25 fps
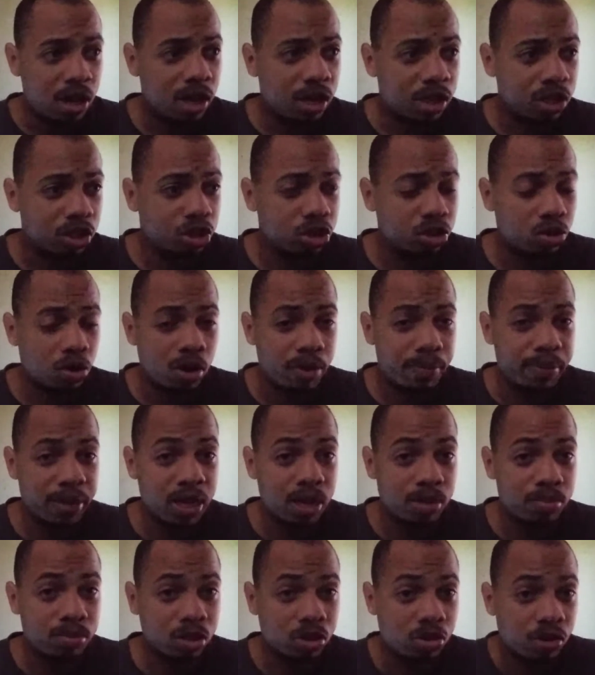Sora
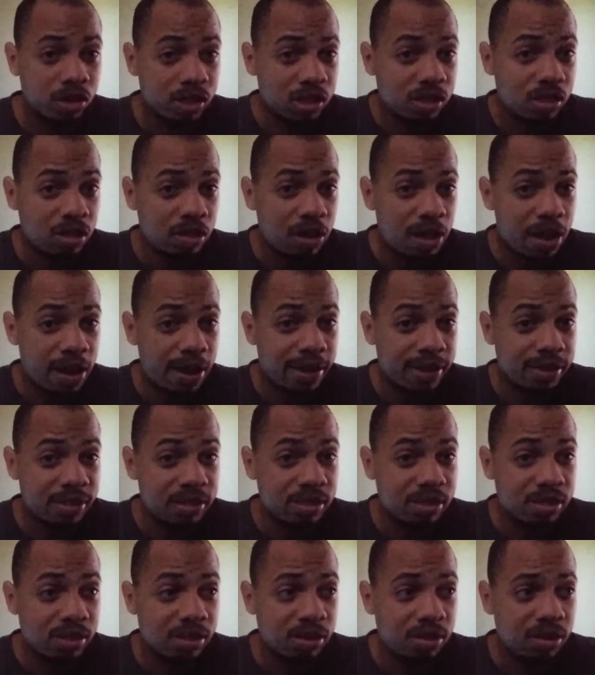becomes
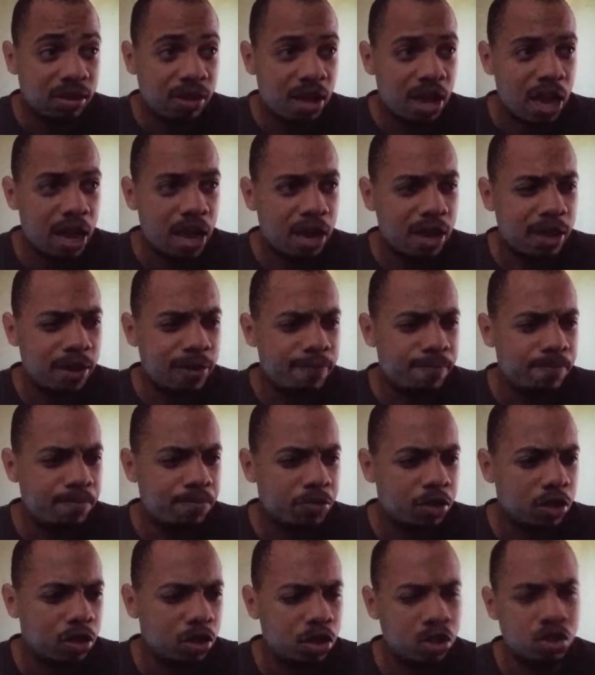crystallized,
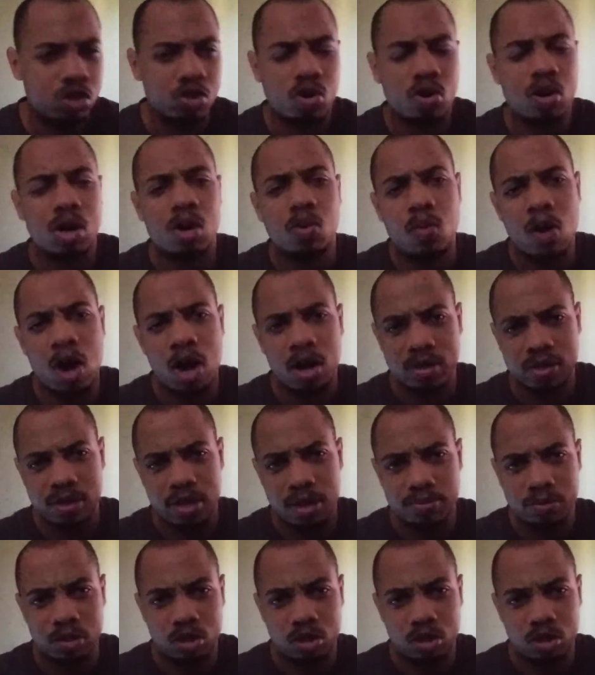and Yuzora walks up